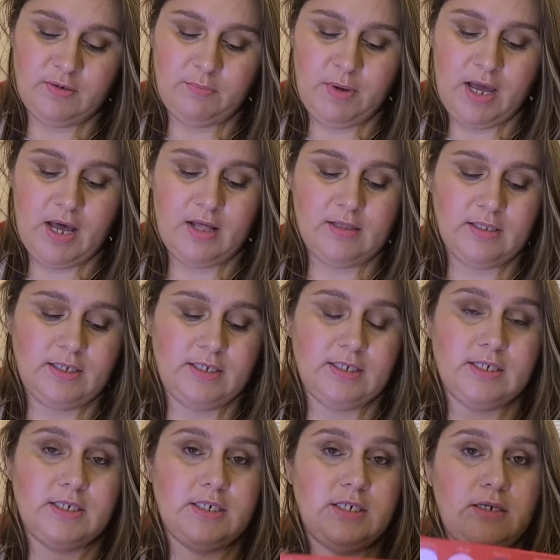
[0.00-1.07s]

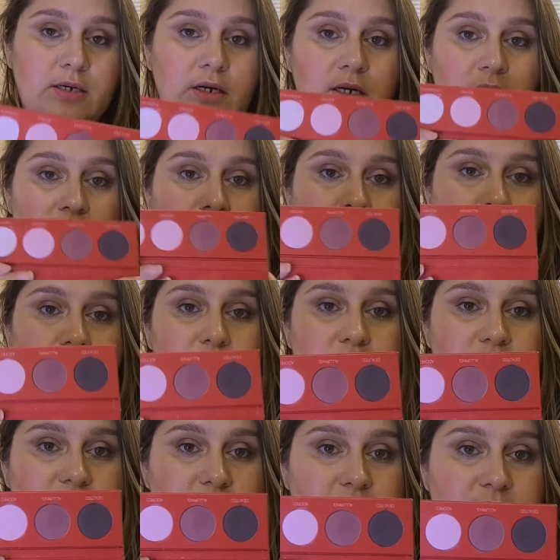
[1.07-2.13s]
palette.
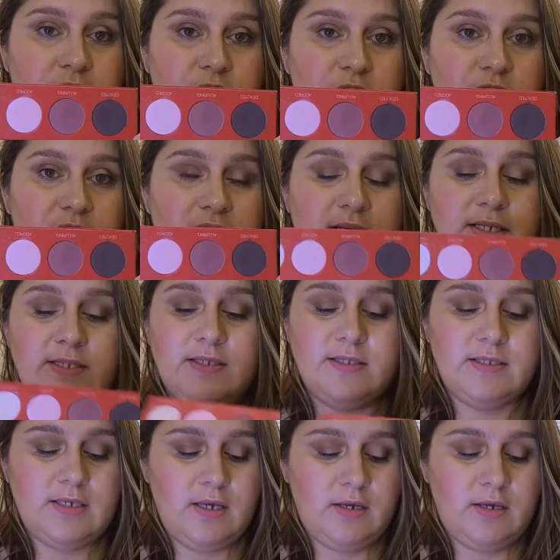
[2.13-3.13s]
Looks like this.